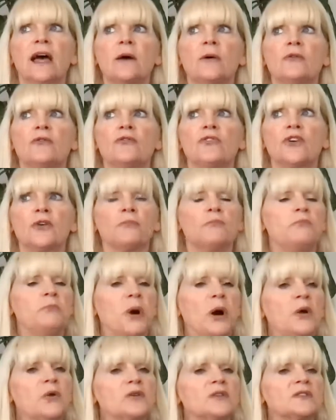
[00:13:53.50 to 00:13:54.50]

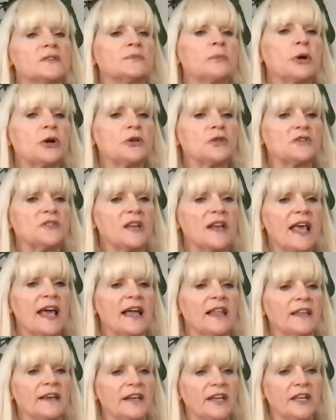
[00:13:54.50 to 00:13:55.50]
verbose
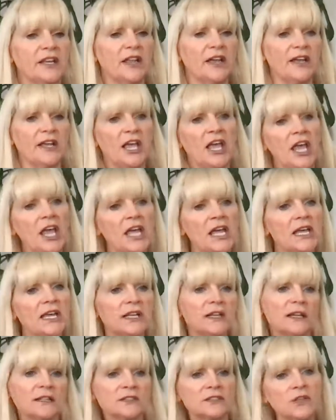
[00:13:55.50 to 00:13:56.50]
personality, like, hey,
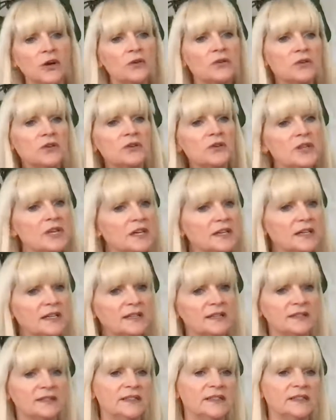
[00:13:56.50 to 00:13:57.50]
let's go do
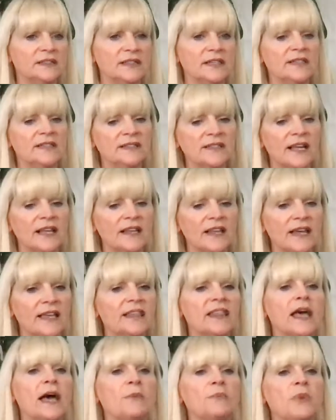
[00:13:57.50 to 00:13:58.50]
this. He's not like
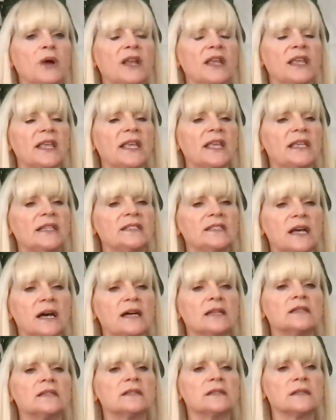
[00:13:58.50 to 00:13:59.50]
that, but he
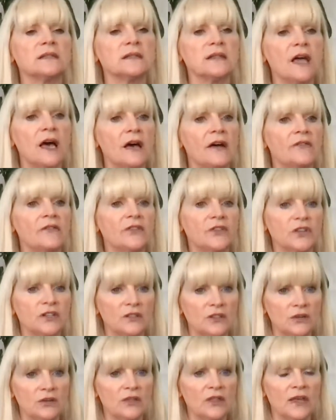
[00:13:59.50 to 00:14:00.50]
does love to
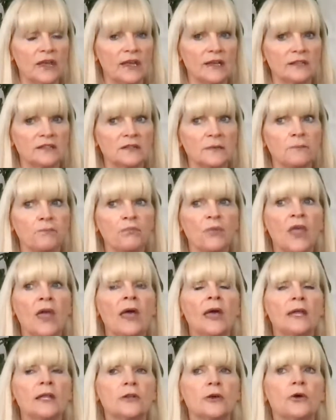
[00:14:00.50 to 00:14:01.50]
do things.
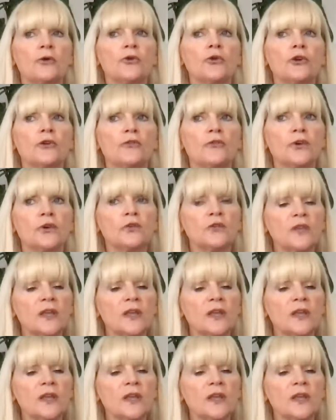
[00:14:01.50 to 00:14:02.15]
So your first